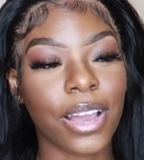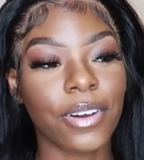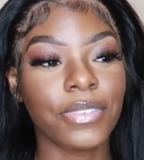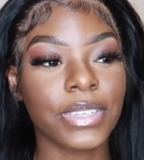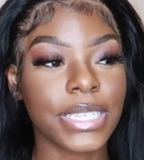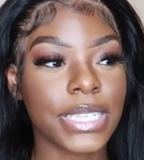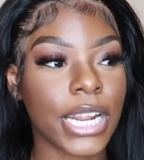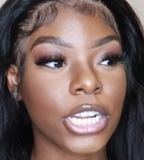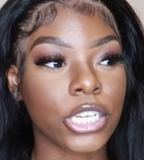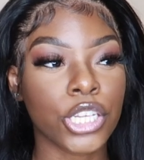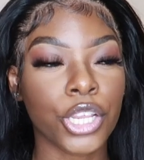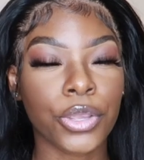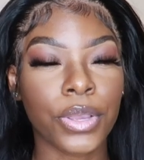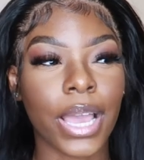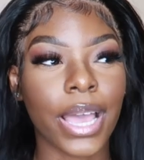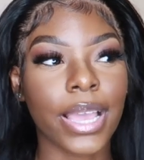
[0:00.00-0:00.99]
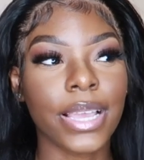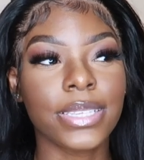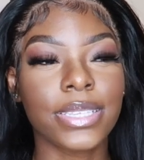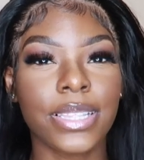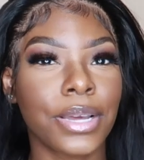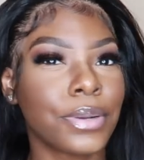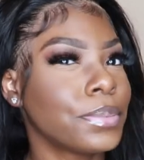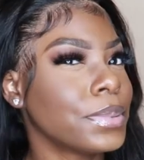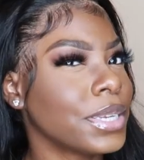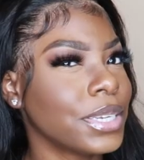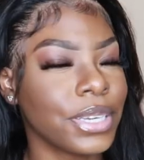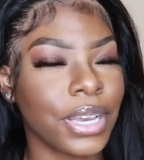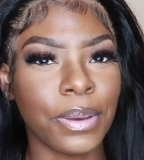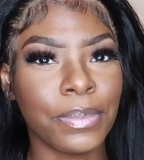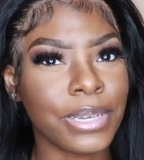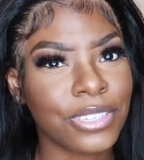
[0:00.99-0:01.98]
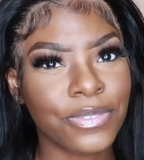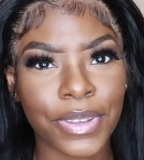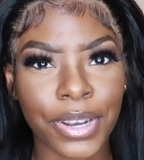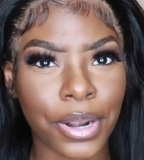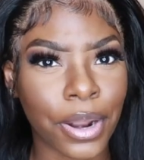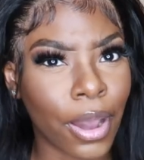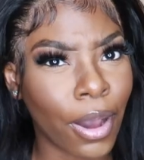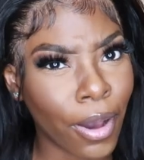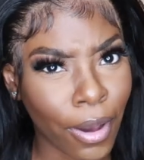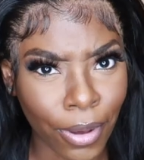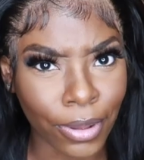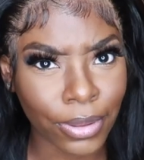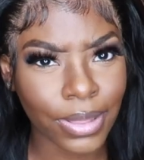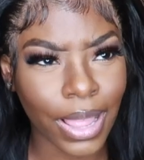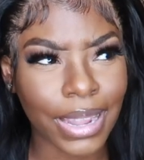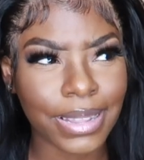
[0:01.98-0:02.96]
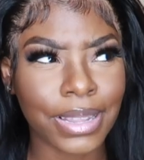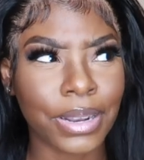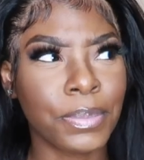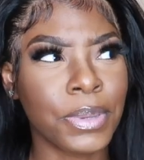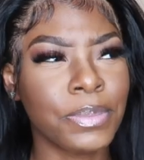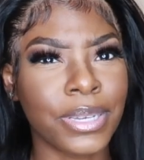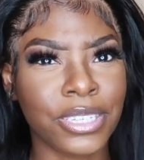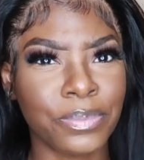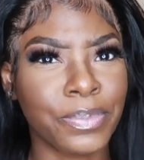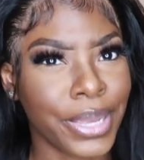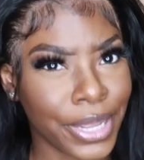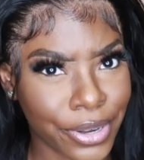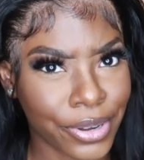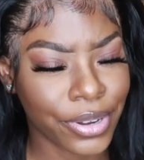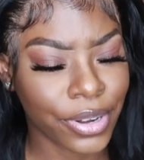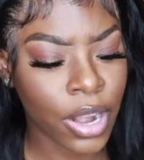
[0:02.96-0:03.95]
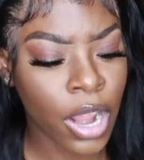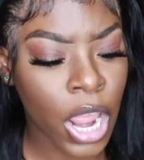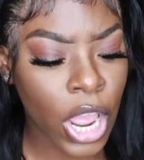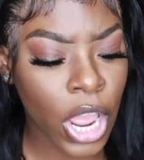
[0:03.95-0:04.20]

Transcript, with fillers: outfits that i show you guys that'll be a much better haul like that'll be much better